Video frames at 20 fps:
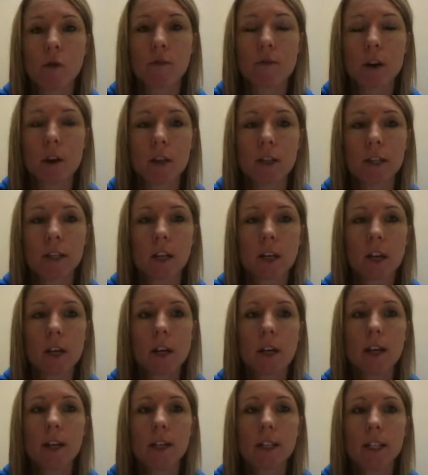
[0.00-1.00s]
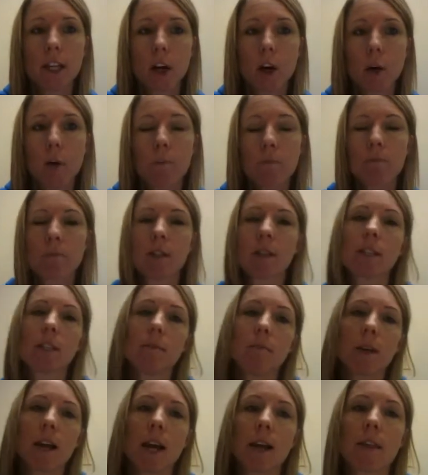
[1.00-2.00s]
or false. So
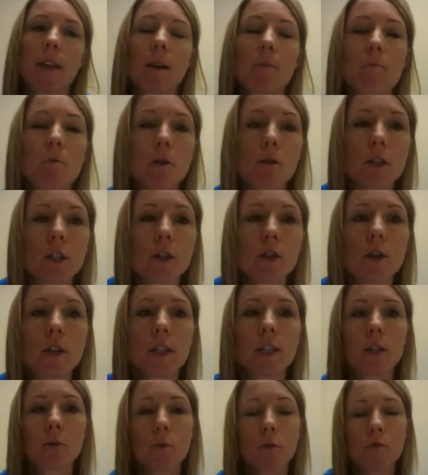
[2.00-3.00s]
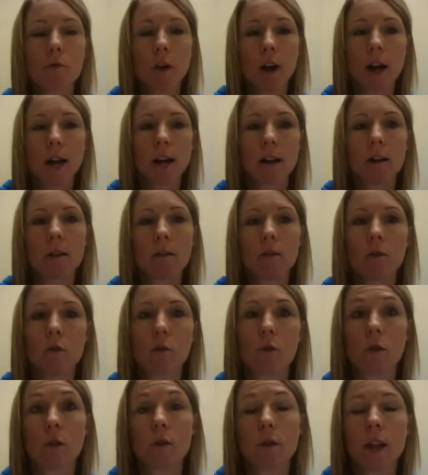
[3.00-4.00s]
to me, I think most students would write
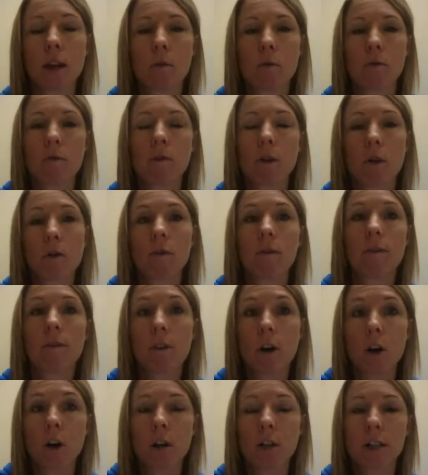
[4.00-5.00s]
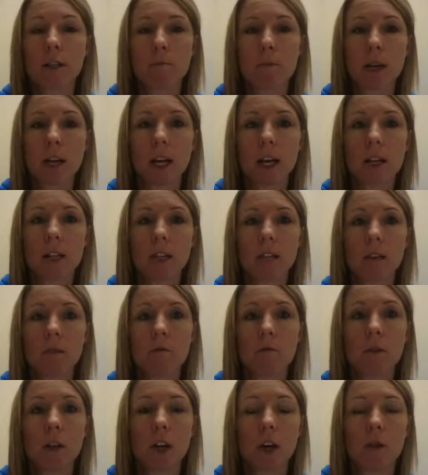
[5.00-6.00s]
or they would vote false because
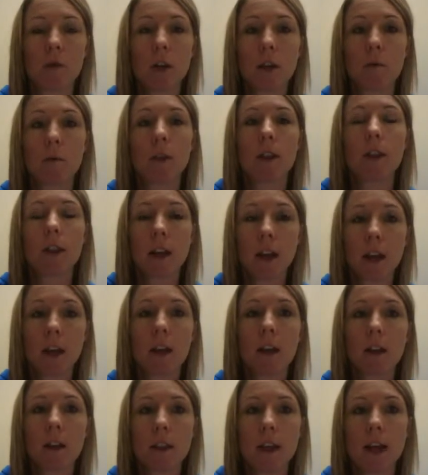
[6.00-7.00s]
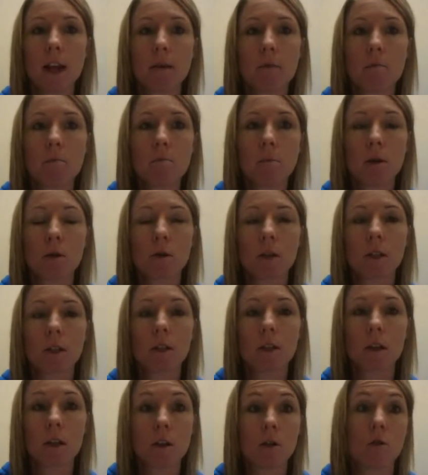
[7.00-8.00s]
you know they would think that most
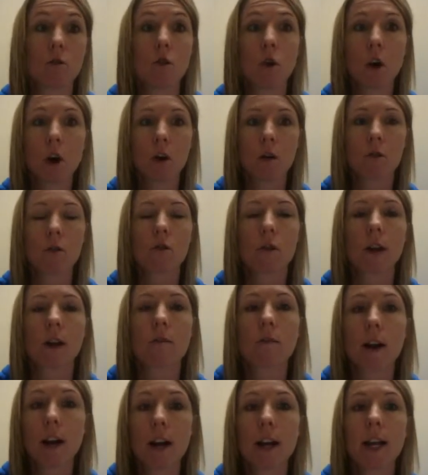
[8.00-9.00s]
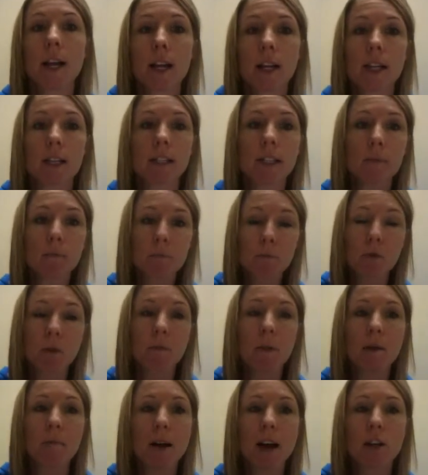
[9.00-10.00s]
or all creative writing is from
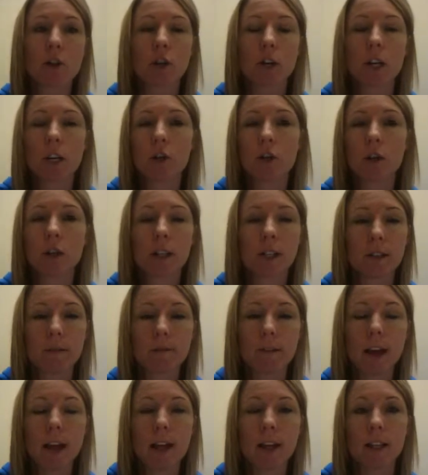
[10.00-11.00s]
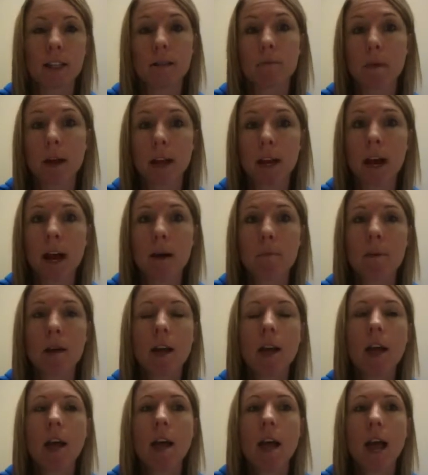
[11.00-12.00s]
the imagination. It's fake, it's made up.
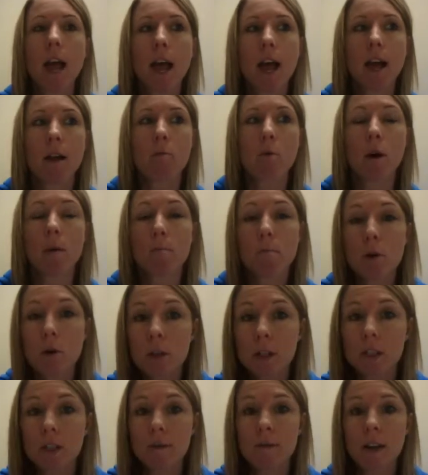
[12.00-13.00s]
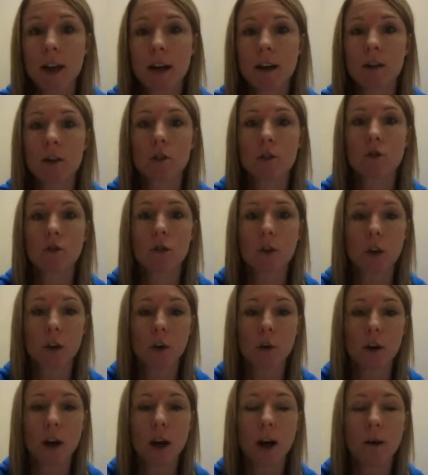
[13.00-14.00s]
And while most of that is
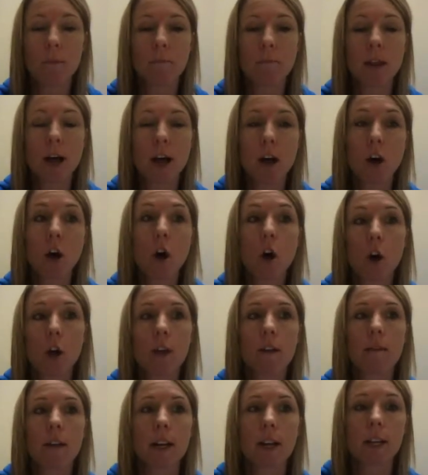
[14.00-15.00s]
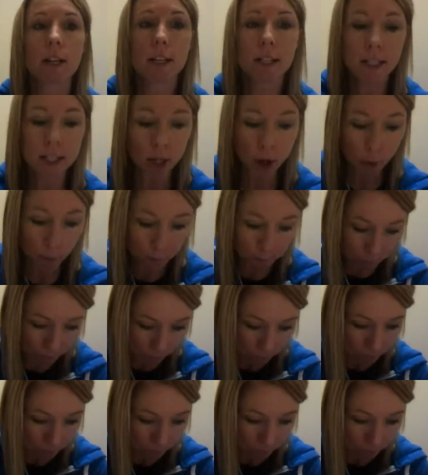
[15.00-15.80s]
true, um, not all of it is. So,